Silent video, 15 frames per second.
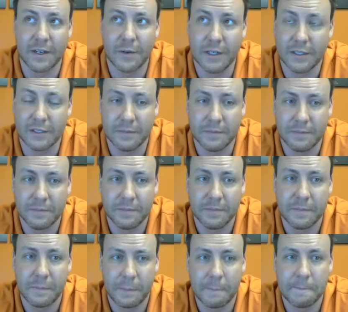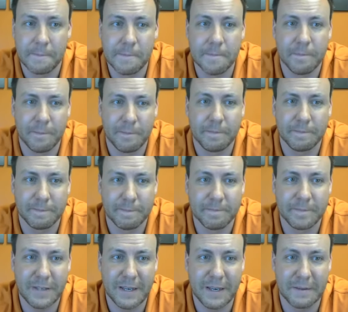great question.
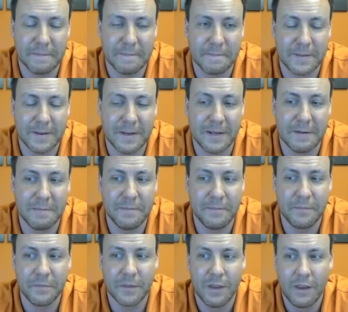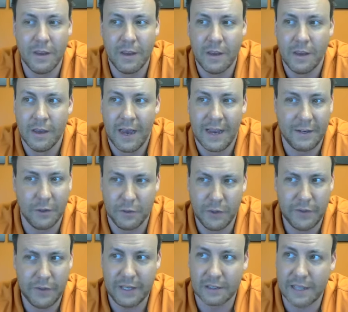Yeah. Um, I don't
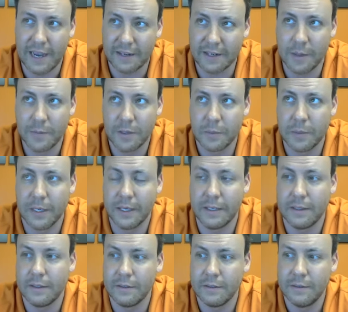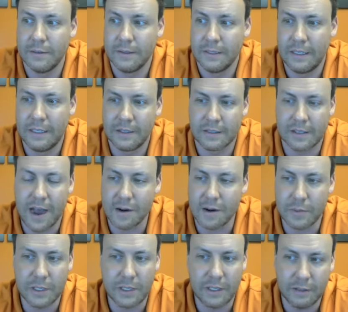know the exact number, but it's got to
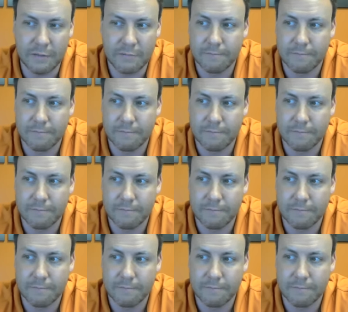be